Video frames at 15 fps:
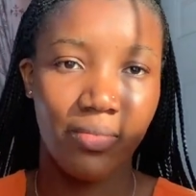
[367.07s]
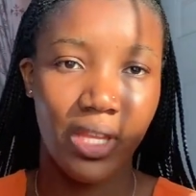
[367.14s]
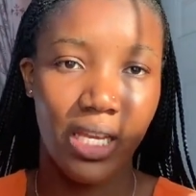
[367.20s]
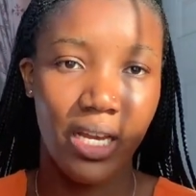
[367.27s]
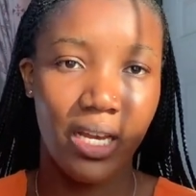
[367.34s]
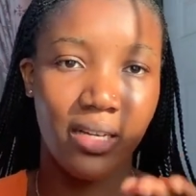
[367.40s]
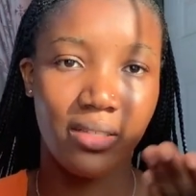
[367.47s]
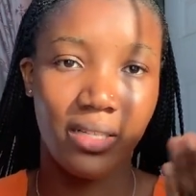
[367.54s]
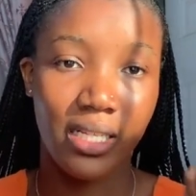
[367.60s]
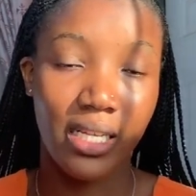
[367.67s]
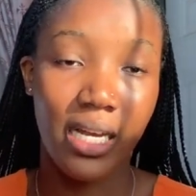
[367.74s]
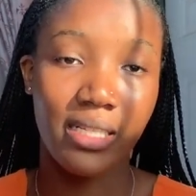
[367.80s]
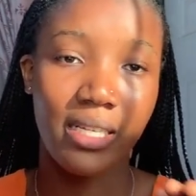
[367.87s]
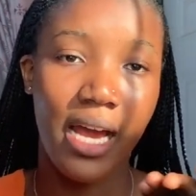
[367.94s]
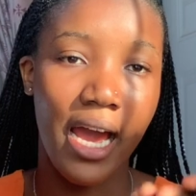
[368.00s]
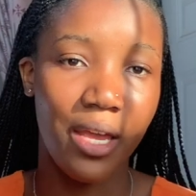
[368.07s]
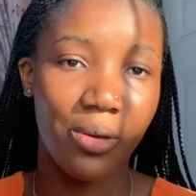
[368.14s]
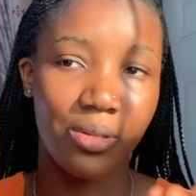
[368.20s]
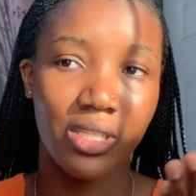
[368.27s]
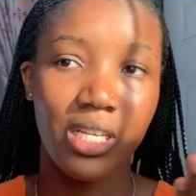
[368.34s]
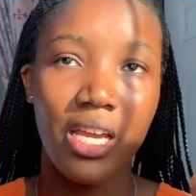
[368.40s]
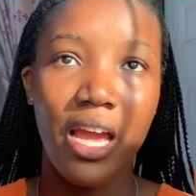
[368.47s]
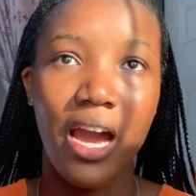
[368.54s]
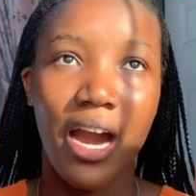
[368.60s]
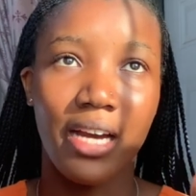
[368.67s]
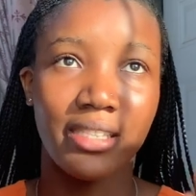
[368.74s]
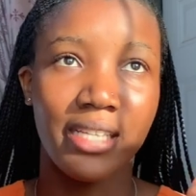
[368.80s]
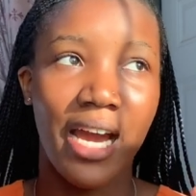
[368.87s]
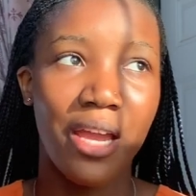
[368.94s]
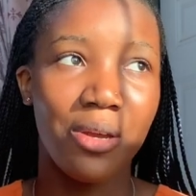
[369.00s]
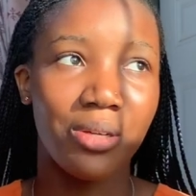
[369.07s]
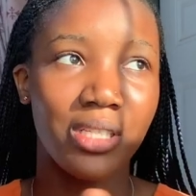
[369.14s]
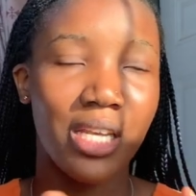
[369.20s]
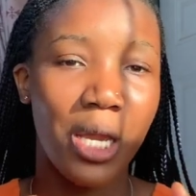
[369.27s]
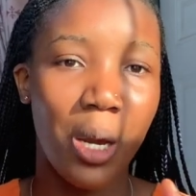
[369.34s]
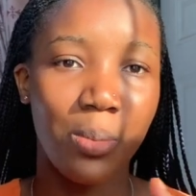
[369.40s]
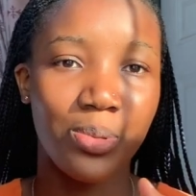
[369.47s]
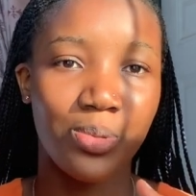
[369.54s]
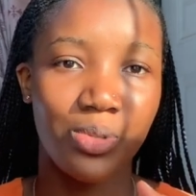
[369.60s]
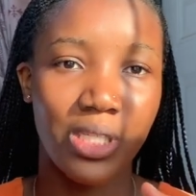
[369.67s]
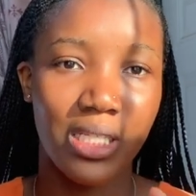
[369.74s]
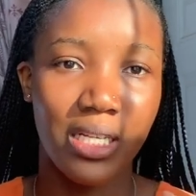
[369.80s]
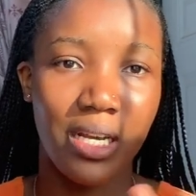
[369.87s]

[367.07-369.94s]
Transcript: Yeah, it has iron, and iron helps with